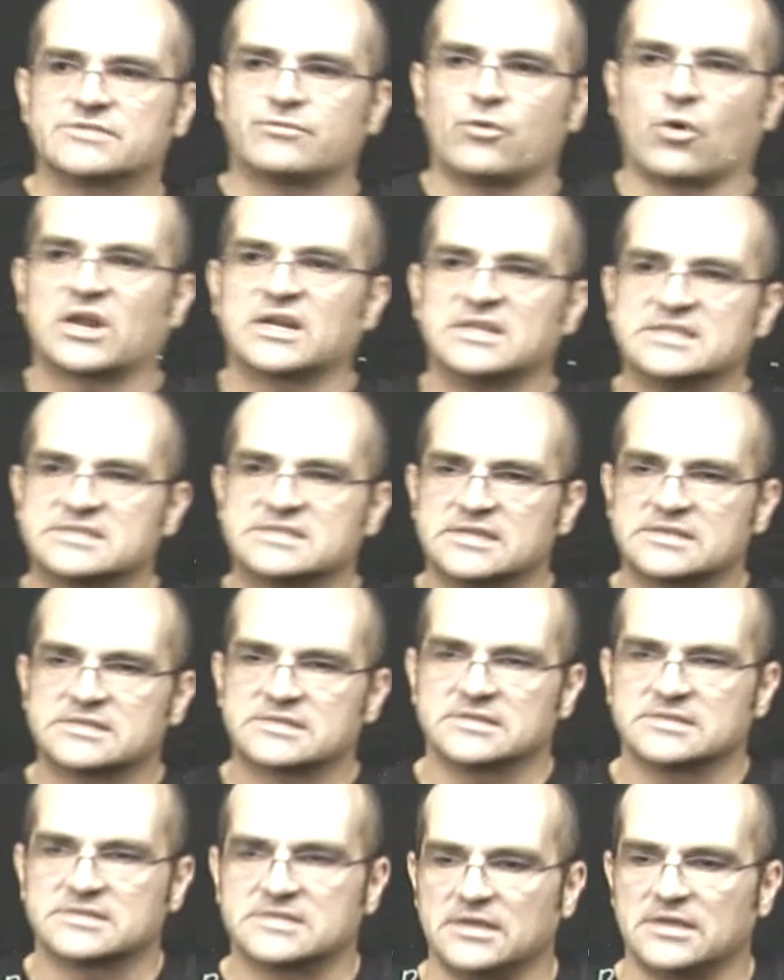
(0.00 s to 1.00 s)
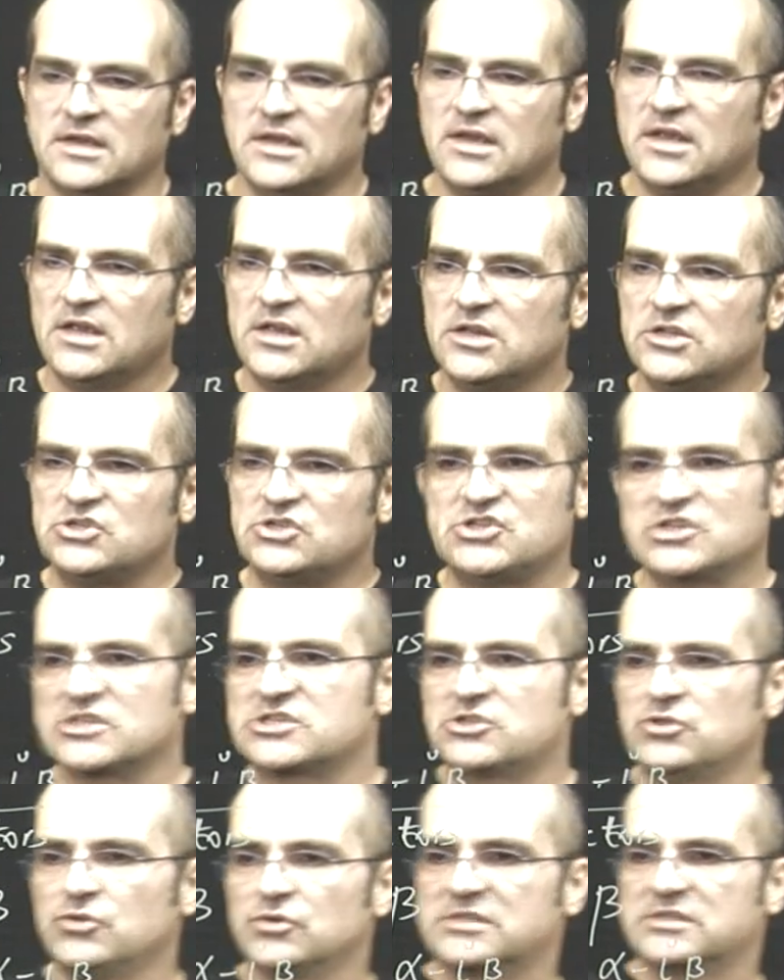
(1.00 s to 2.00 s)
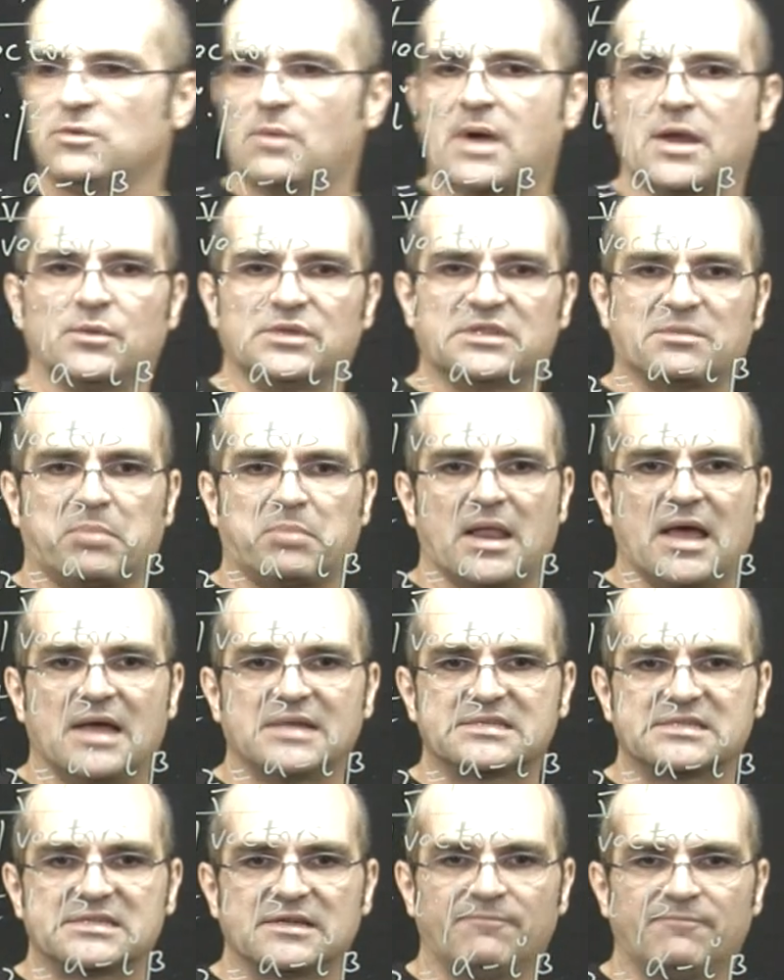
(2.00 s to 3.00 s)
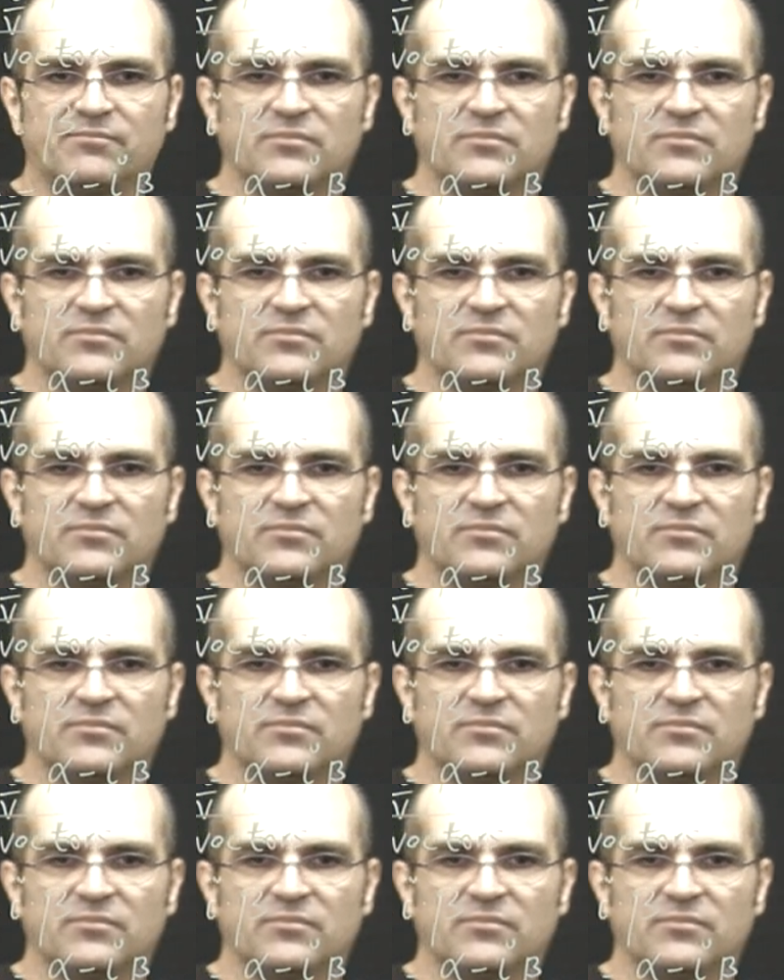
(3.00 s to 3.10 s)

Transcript: for consistency, just use the one with plus.